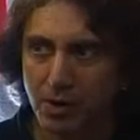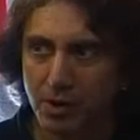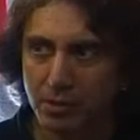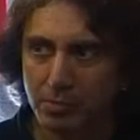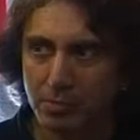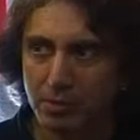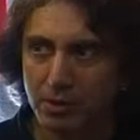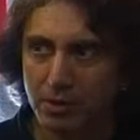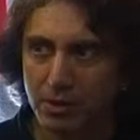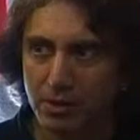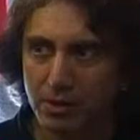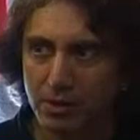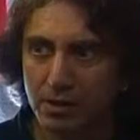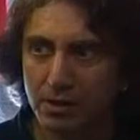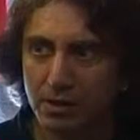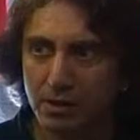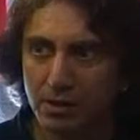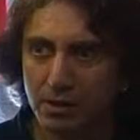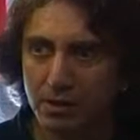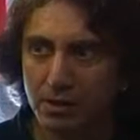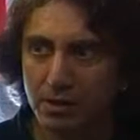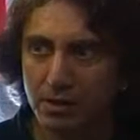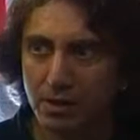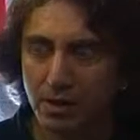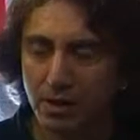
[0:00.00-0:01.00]
probably,
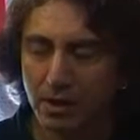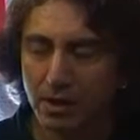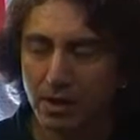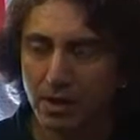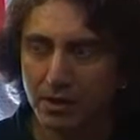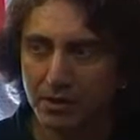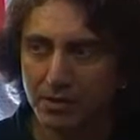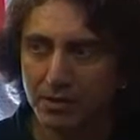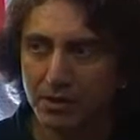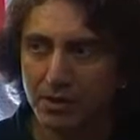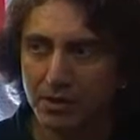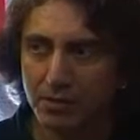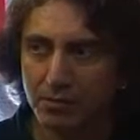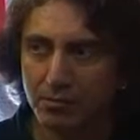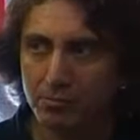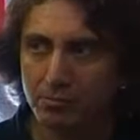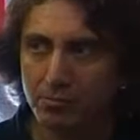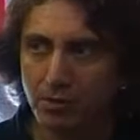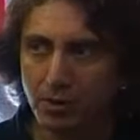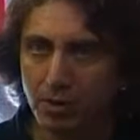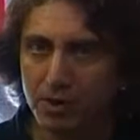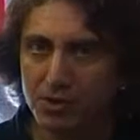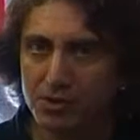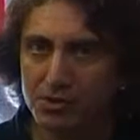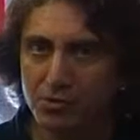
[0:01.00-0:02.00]
uh, I, I
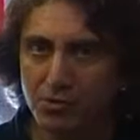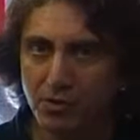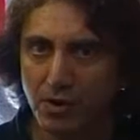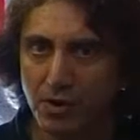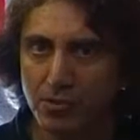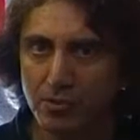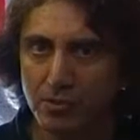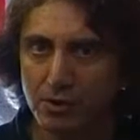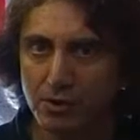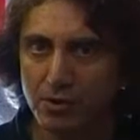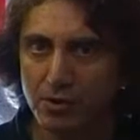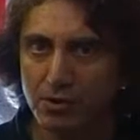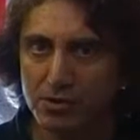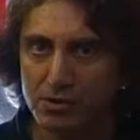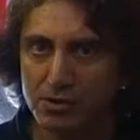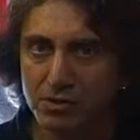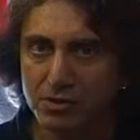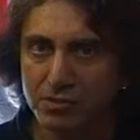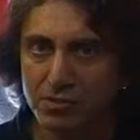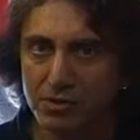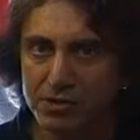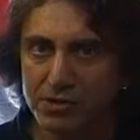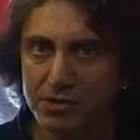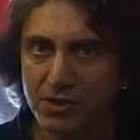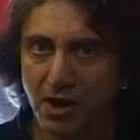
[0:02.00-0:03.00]
think blood is red
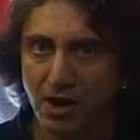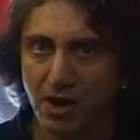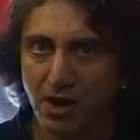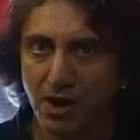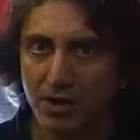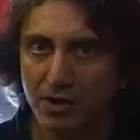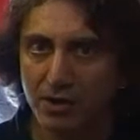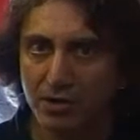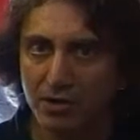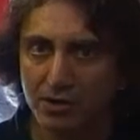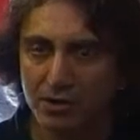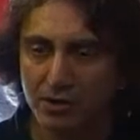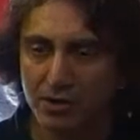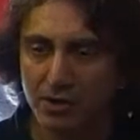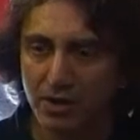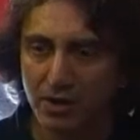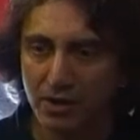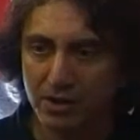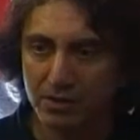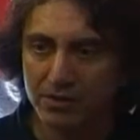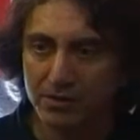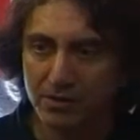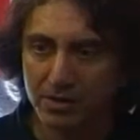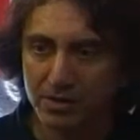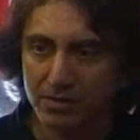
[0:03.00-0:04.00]
because of its iron
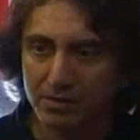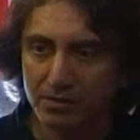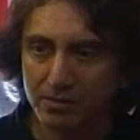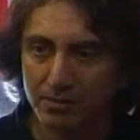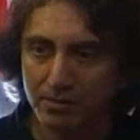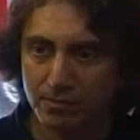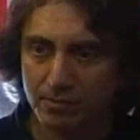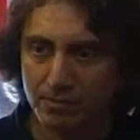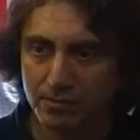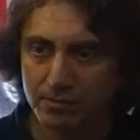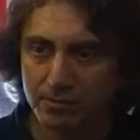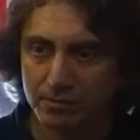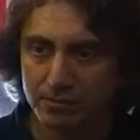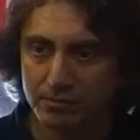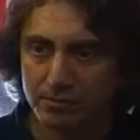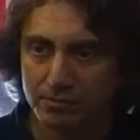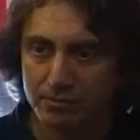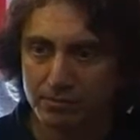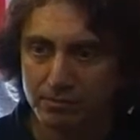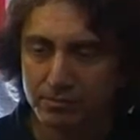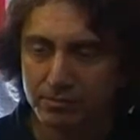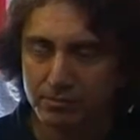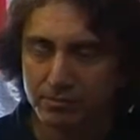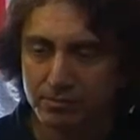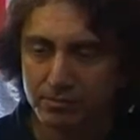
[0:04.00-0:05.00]
content. When it's bright,